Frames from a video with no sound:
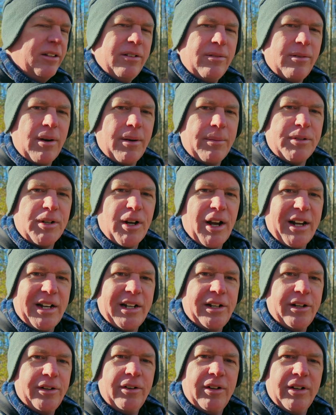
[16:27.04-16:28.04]
what I'm trying
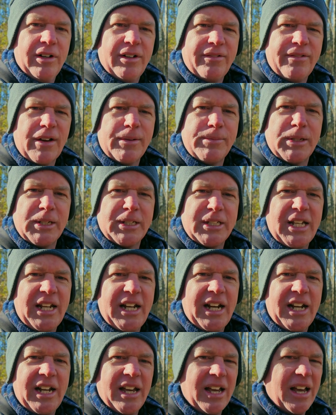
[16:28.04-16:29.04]
to do. If I'm
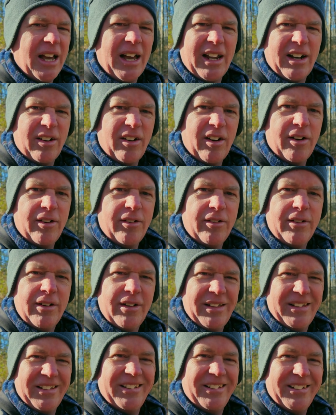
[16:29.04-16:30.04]
succeeding, I don't
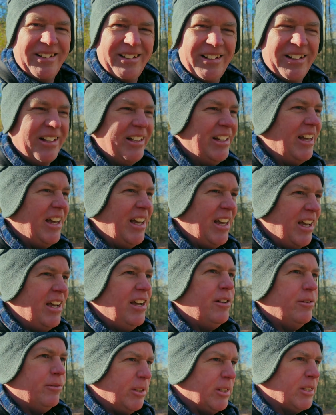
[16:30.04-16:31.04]
know.
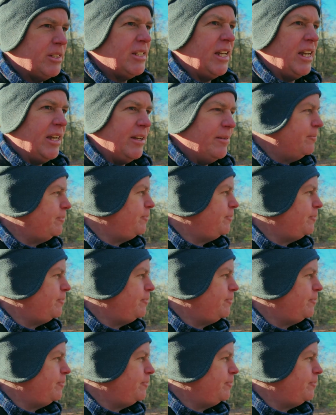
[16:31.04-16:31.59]
We'll see.